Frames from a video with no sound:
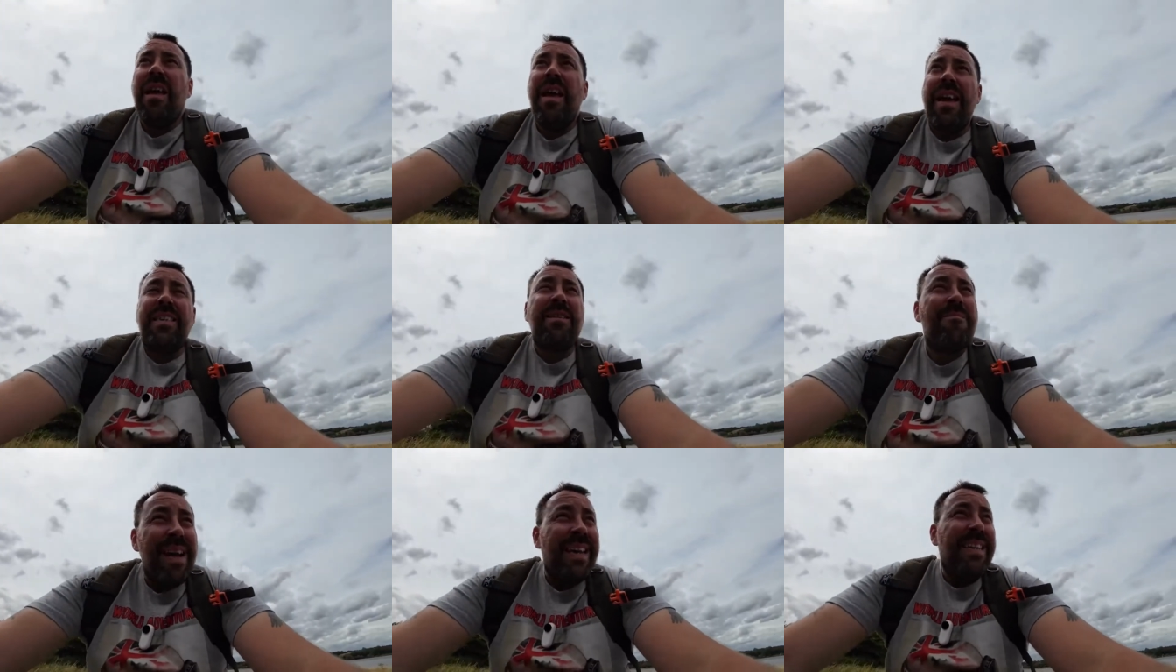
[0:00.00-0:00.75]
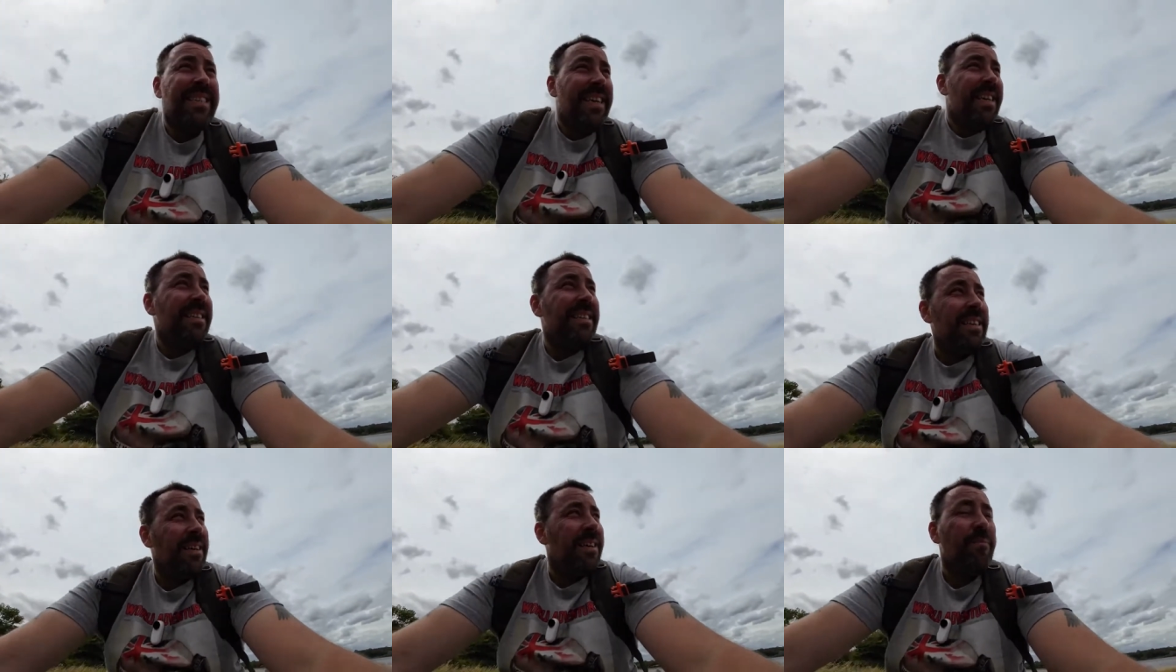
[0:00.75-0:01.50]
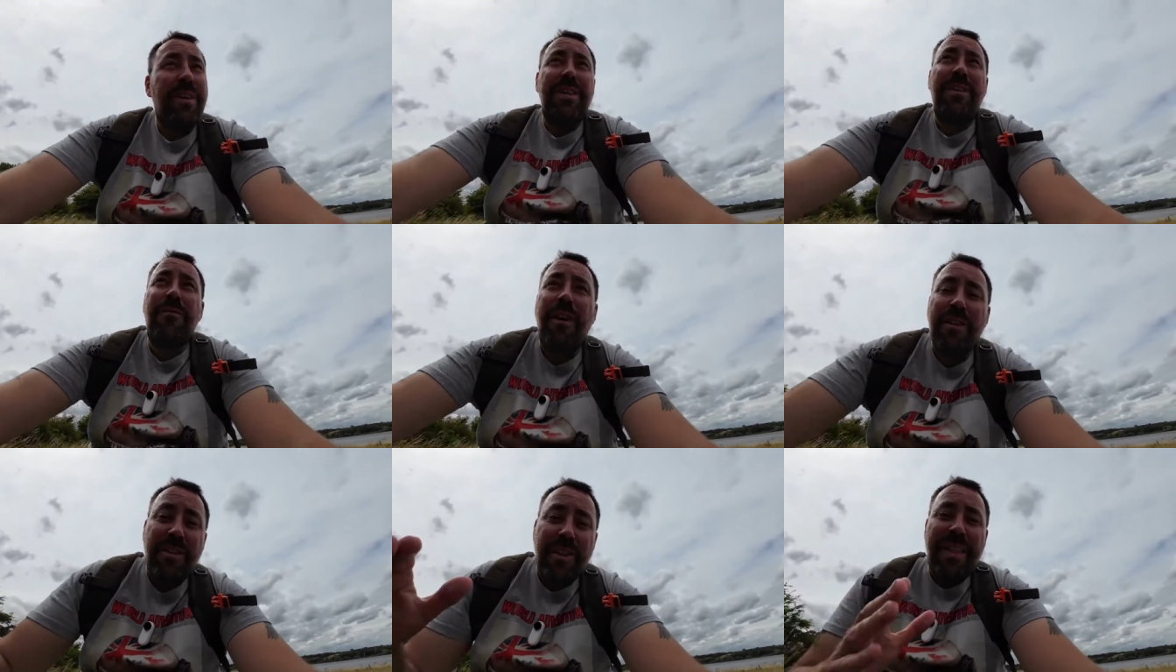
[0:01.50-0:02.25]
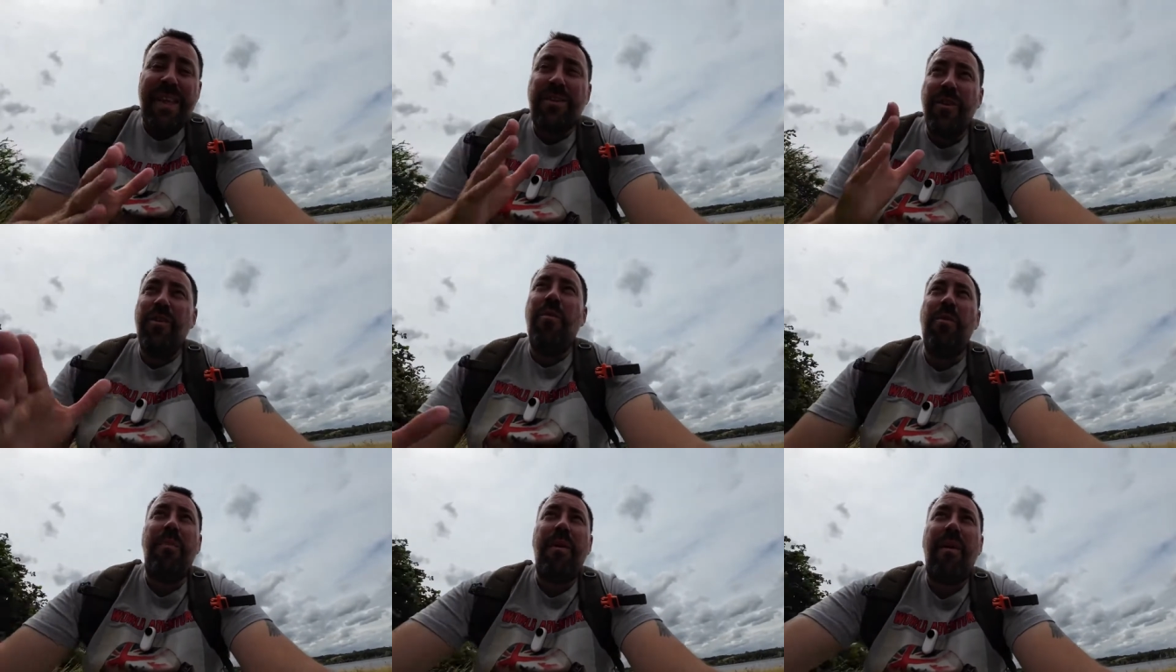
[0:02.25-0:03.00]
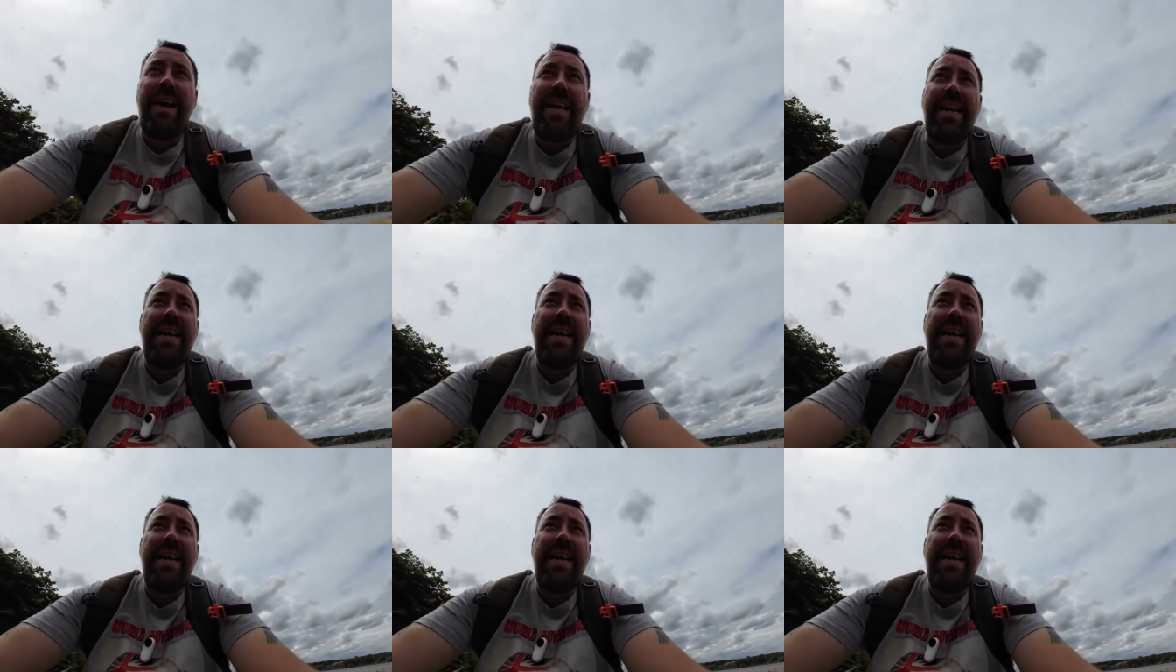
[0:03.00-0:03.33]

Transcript: It's amazing, because if I'd done this on a normal bike,